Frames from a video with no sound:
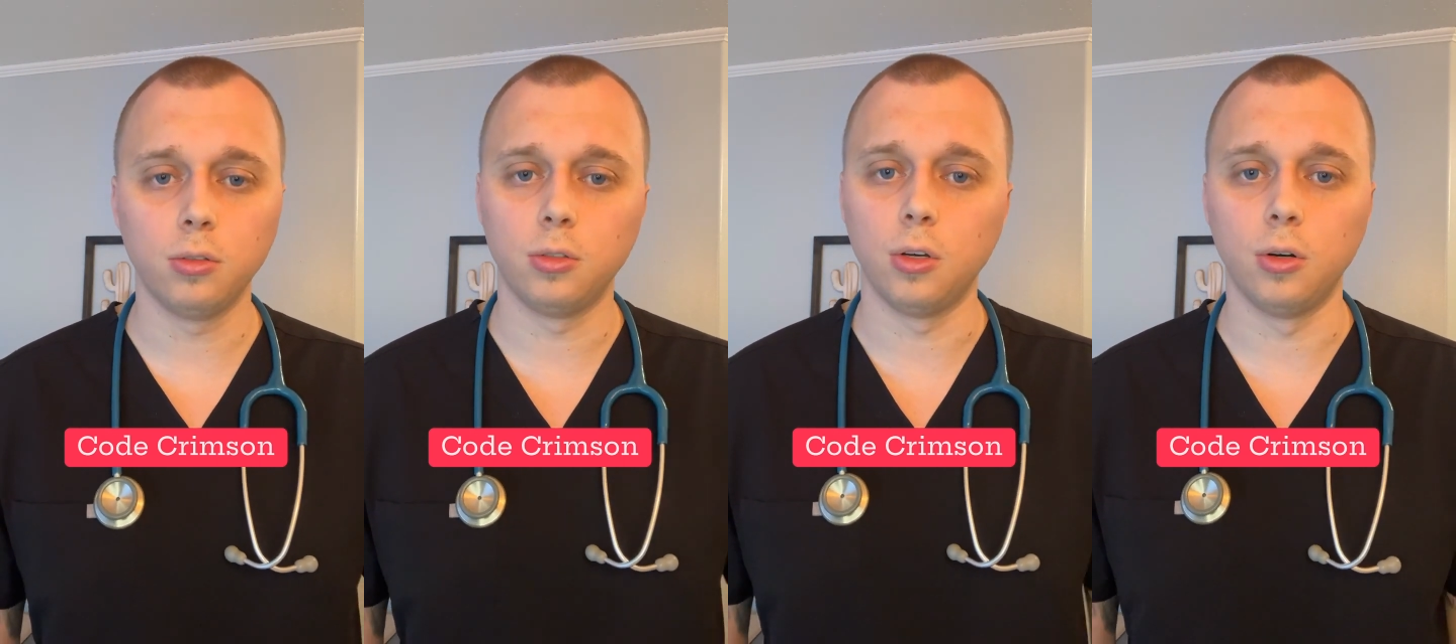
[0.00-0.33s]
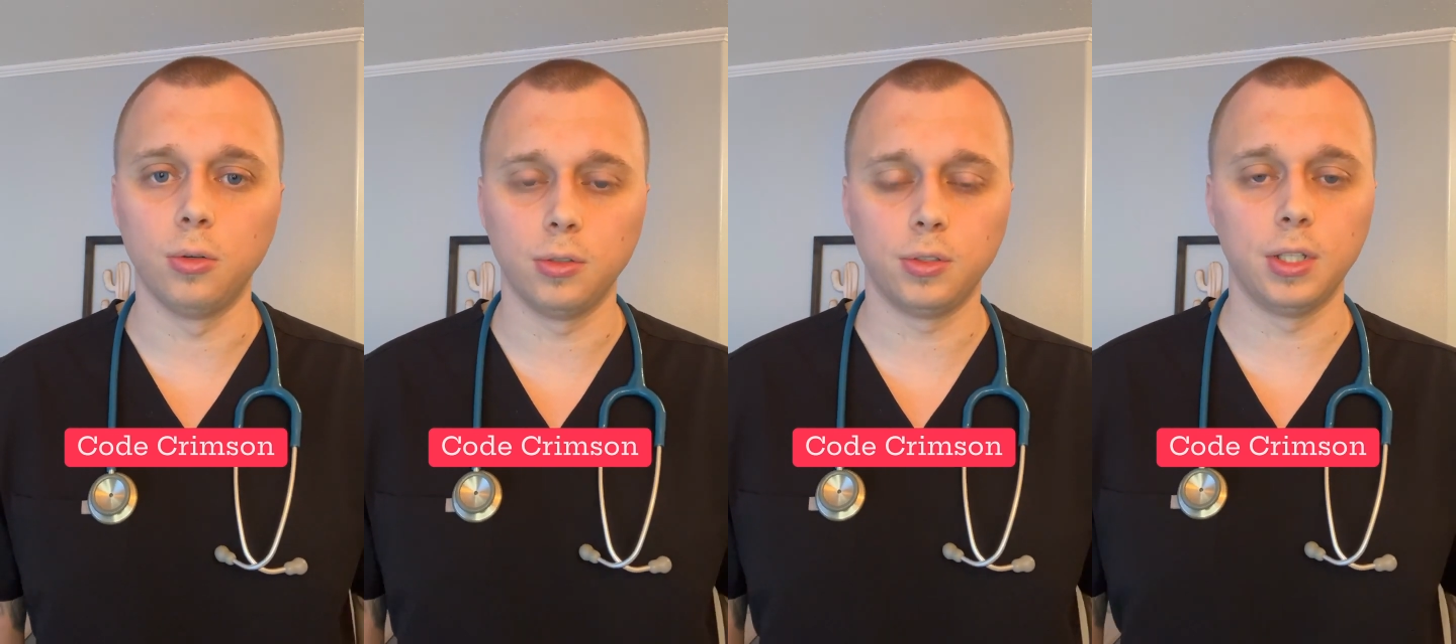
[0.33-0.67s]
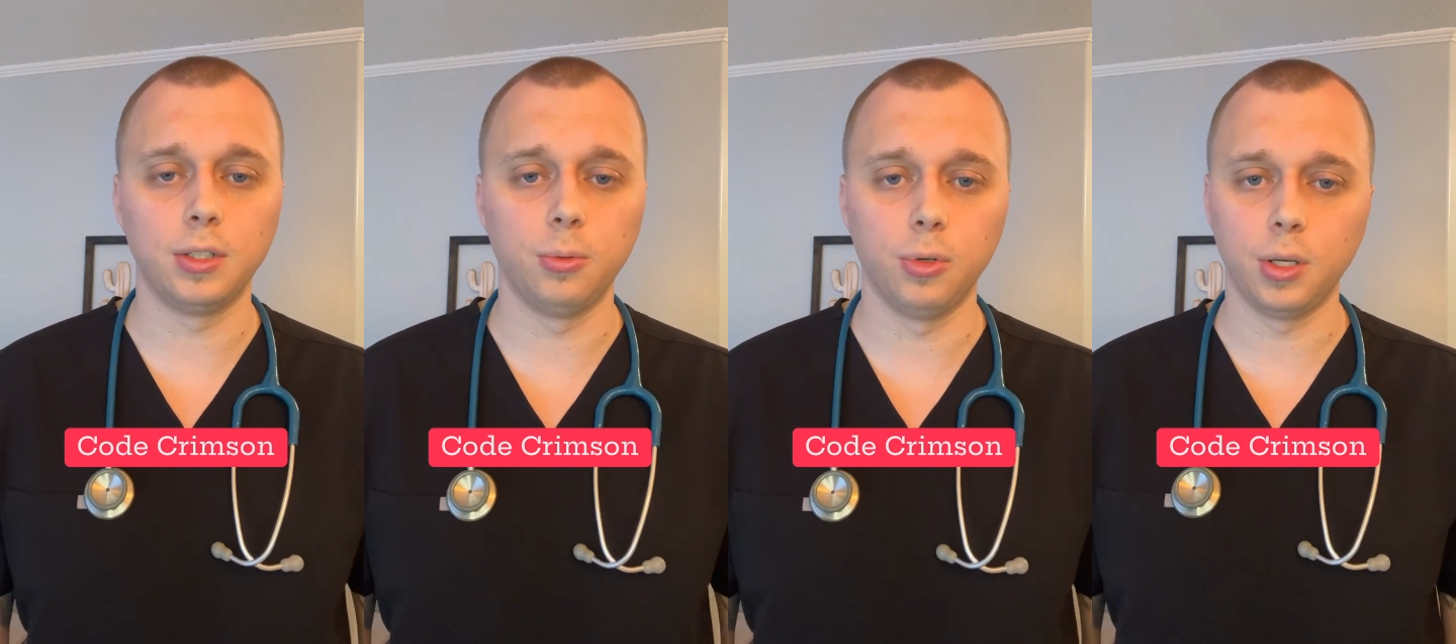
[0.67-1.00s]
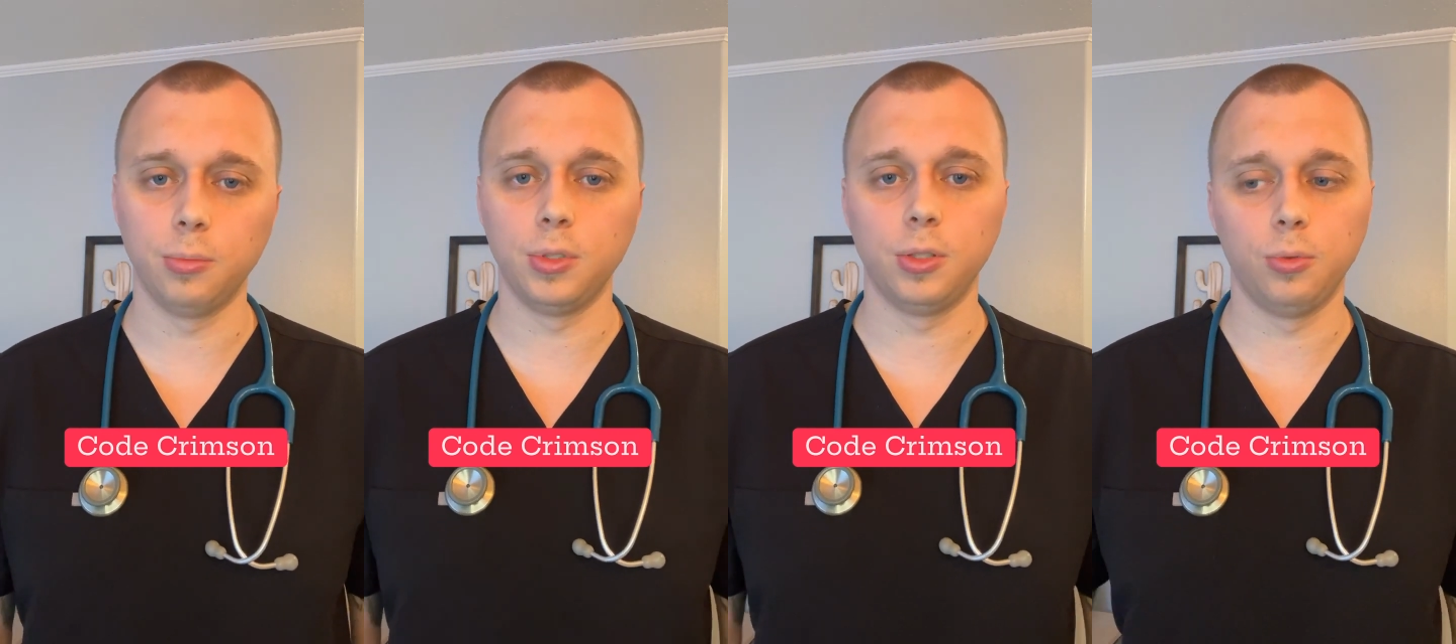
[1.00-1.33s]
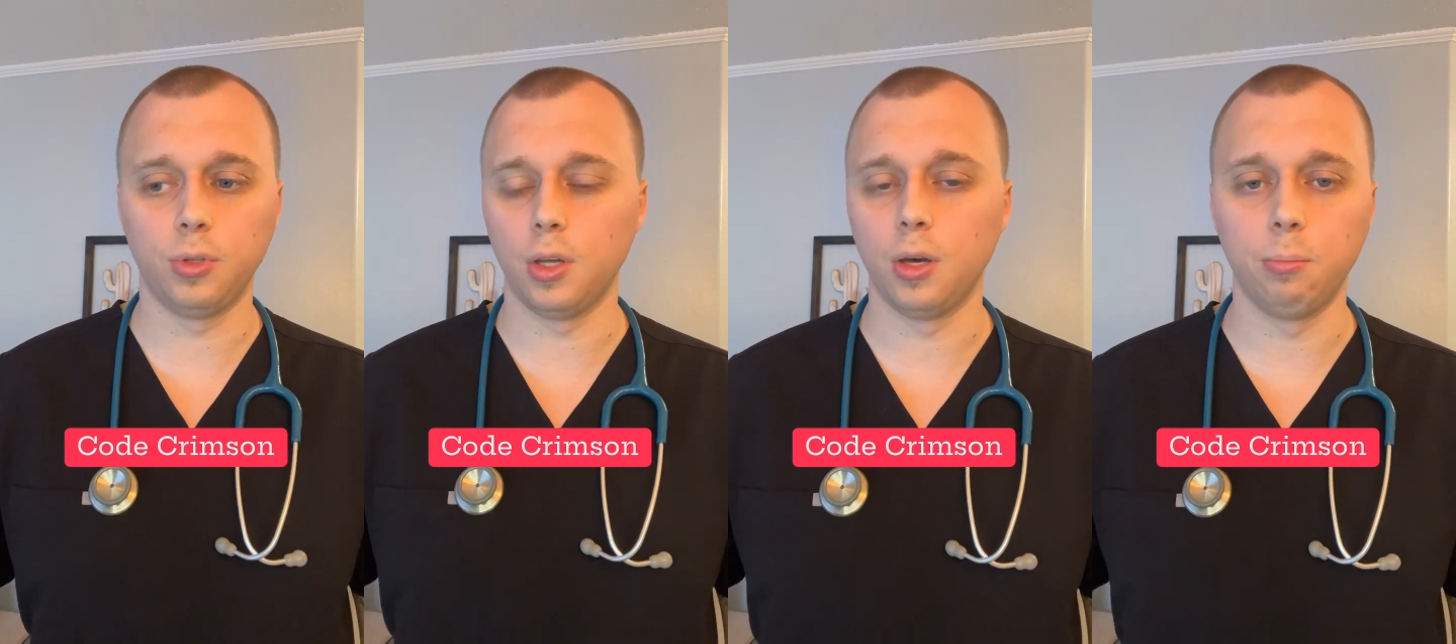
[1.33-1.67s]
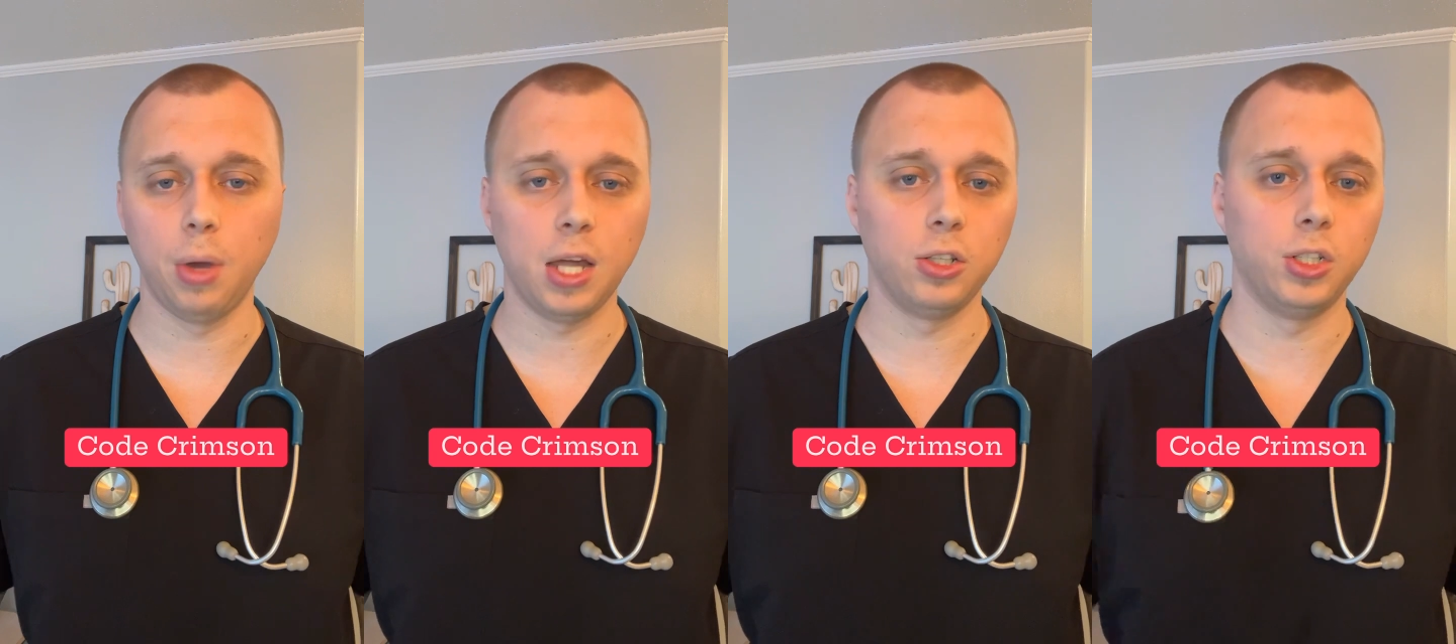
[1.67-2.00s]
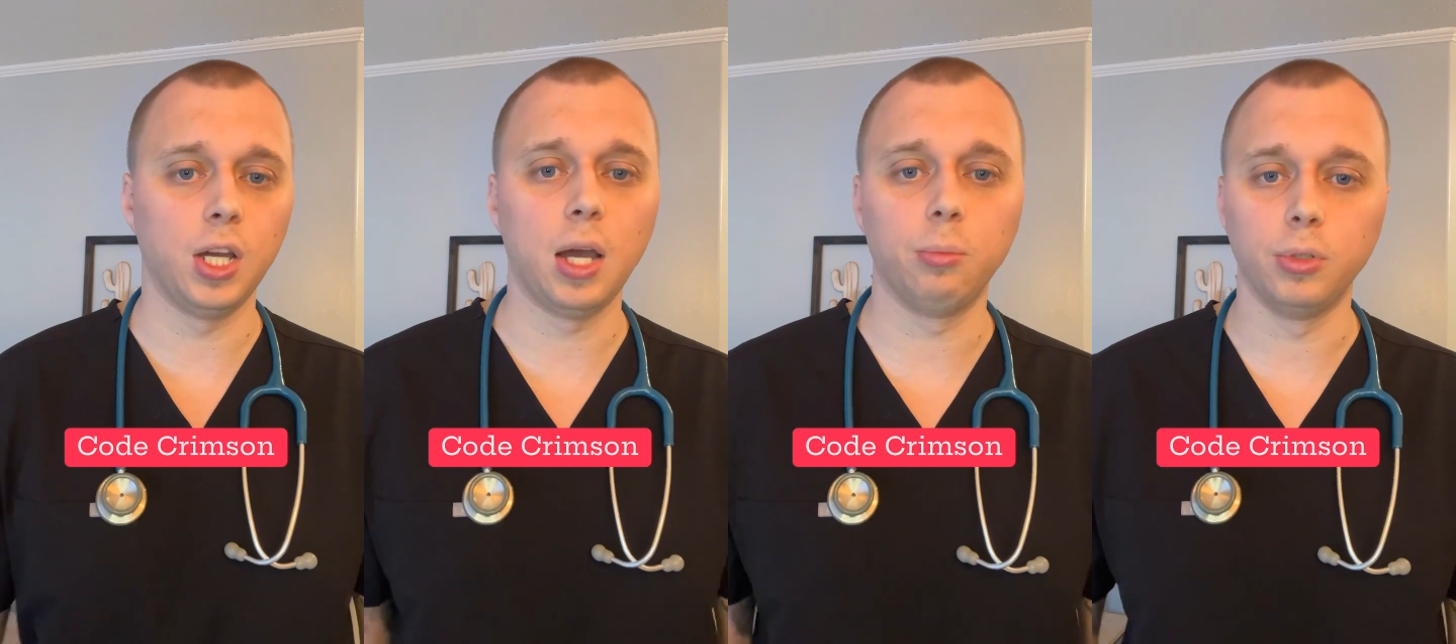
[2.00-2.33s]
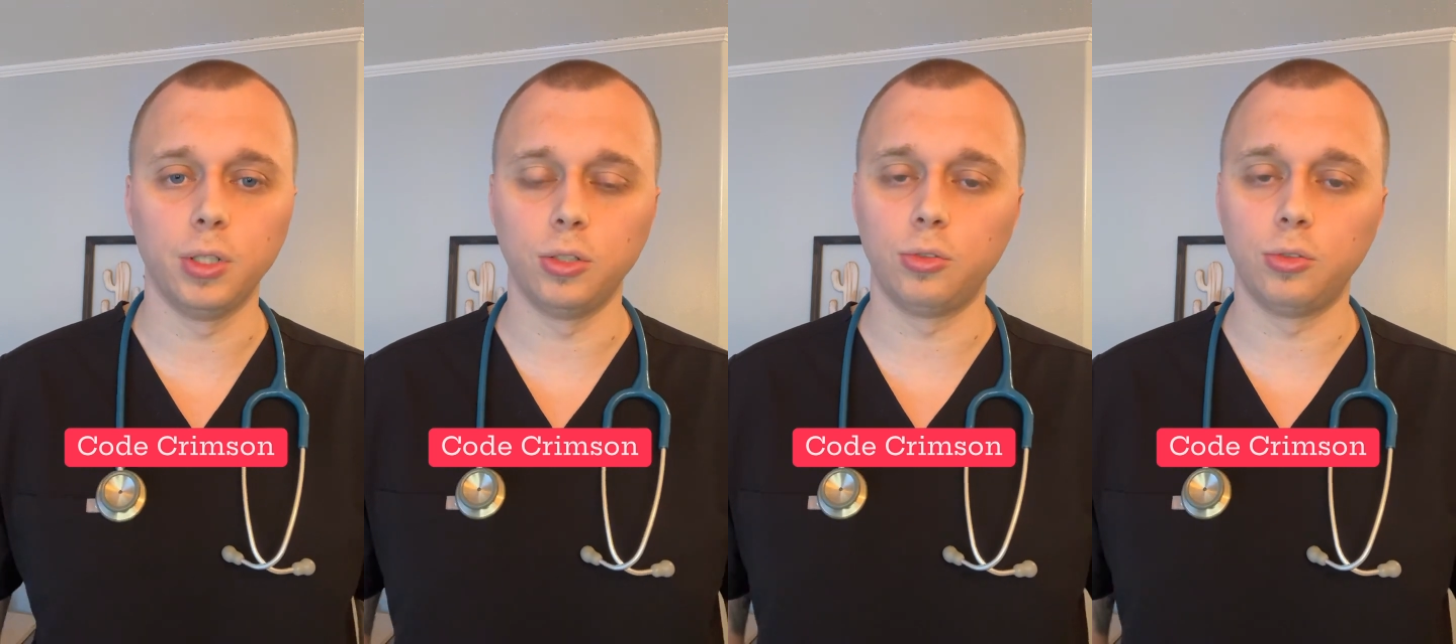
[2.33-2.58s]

So say someone comes in with a bad GI bleed,